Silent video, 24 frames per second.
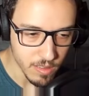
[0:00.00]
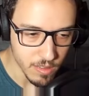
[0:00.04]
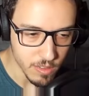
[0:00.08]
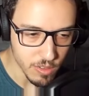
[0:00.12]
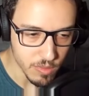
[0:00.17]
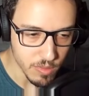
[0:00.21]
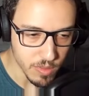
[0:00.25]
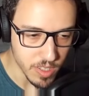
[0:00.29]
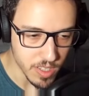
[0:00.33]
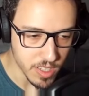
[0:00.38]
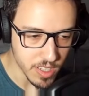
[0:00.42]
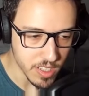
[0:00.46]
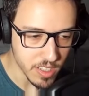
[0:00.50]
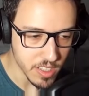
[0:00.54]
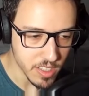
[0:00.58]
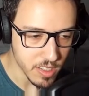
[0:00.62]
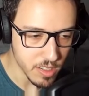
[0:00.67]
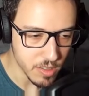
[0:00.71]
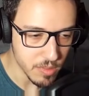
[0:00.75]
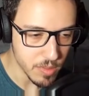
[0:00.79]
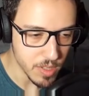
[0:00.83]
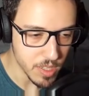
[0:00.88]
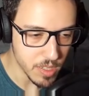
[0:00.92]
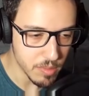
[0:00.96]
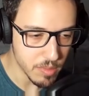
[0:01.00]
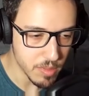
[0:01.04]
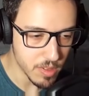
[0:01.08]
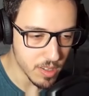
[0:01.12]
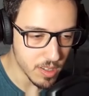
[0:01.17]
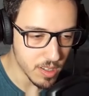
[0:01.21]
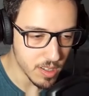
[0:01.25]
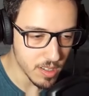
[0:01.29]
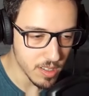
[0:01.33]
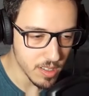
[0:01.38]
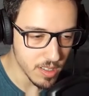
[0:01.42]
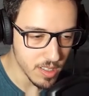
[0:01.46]
It'd be nice. Yo, bunny
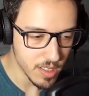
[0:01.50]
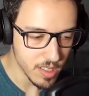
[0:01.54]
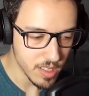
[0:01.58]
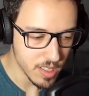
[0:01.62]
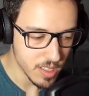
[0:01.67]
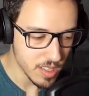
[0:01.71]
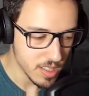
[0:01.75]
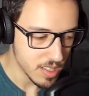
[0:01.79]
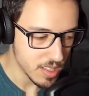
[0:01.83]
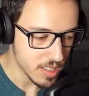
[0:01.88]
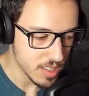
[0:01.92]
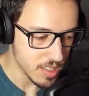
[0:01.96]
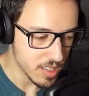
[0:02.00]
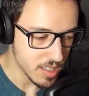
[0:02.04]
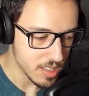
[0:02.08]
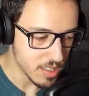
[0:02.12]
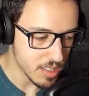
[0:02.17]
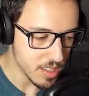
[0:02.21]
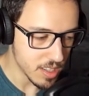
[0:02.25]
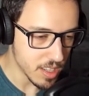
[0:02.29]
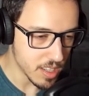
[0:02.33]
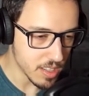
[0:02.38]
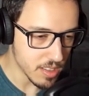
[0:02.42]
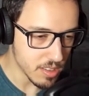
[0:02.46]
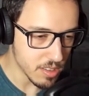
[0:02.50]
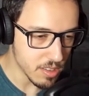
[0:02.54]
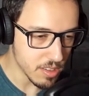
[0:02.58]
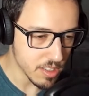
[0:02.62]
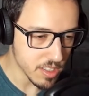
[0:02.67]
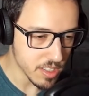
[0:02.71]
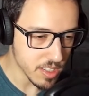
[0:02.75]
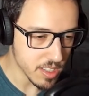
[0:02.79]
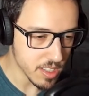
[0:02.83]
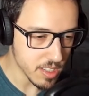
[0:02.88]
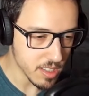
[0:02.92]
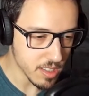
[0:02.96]
bar! You get
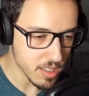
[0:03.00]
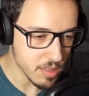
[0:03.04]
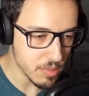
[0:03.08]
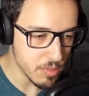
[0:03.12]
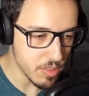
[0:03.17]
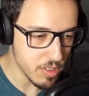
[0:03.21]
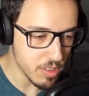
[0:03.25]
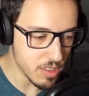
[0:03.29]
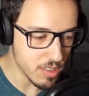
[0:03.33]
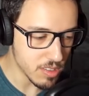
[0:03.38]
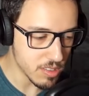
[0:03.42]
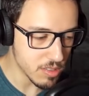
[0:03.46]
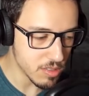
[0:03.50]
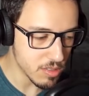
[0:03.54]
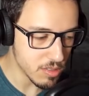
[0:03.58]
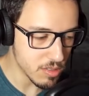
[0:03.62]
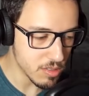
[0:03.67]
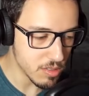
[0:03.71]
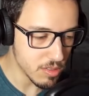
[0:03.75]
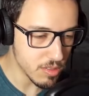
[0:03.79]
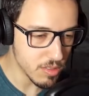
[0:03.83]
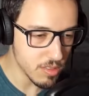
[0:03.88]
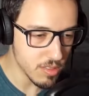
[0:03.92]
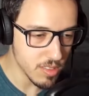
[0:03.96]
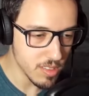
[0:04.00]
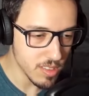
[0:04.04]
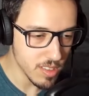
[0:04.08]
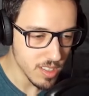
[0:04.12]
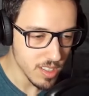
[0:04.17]
lost, kid. Come on, dude!